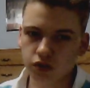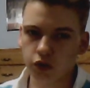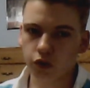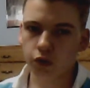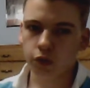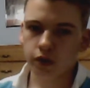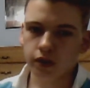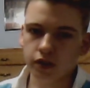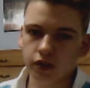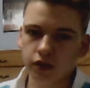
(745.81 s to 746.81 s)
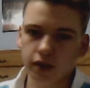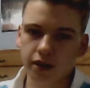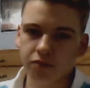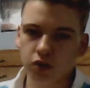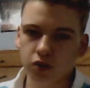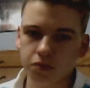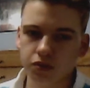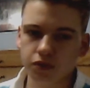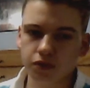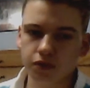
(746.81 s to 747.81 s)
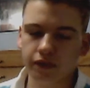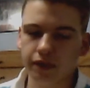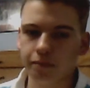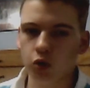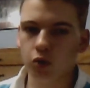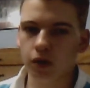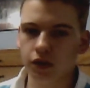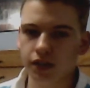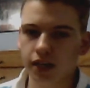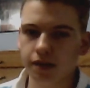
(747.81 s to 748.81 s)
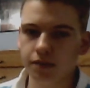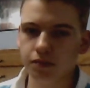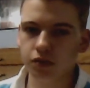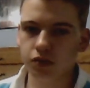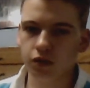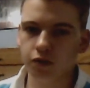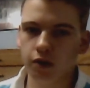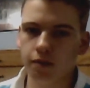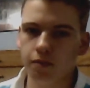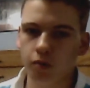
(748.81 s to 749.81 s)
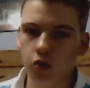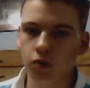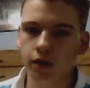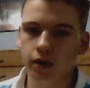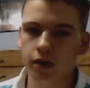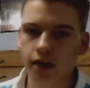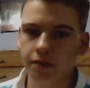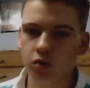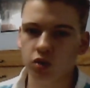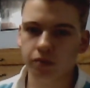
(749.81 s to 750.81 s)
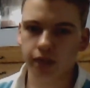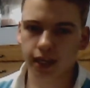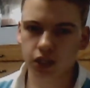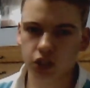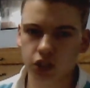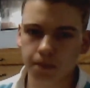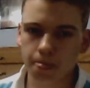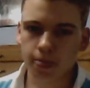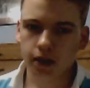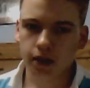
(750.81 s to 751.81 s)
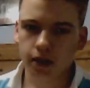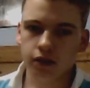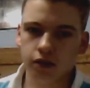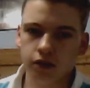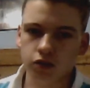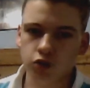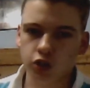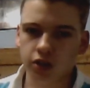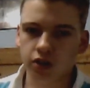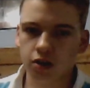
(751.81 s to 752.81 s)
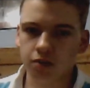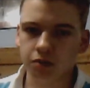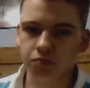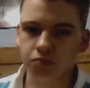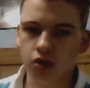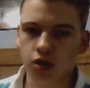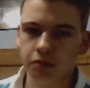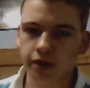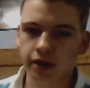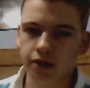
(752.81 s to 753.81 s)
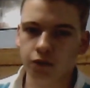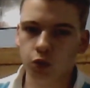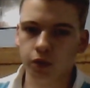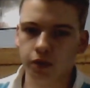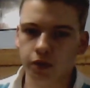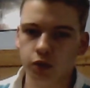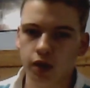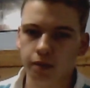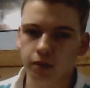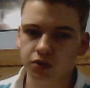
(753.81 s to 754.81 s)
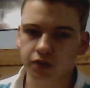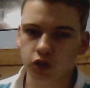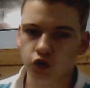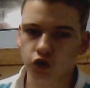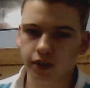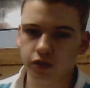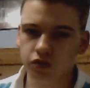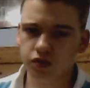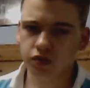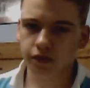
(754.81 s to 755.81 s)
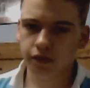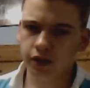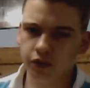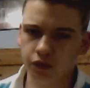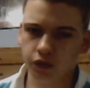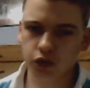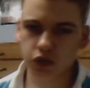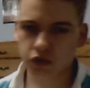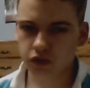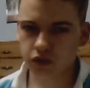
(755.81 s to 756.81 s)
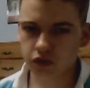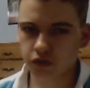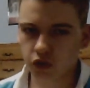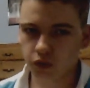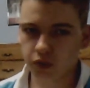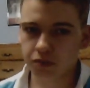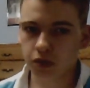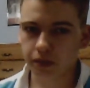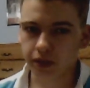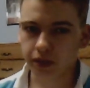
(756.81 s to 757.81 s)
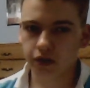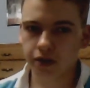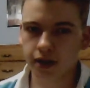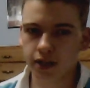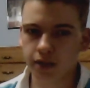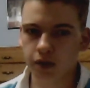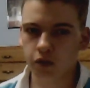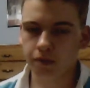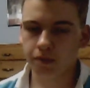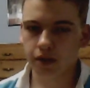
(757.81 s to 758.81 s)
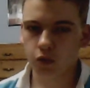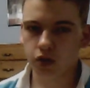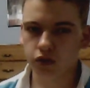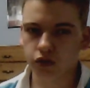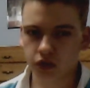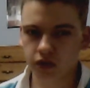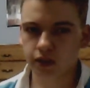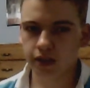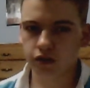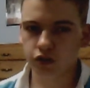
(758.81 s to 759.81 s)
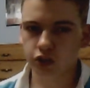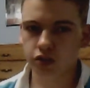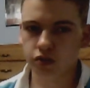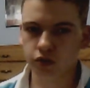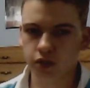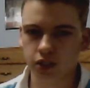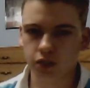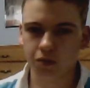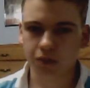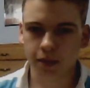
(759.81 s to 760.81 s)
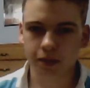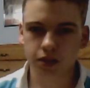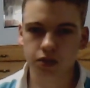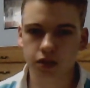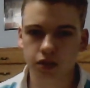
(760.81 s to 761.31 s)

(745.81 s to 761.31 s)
So you might have problems having Pokemon all the time. So if you add more Pokemon, add more communication. Junk Arm, you probably want to add 4 if you add a bunch of other trainers and stuff. Reversals, 3 is probably good, and you might want to play 1 Circulator just so you can deal with babies.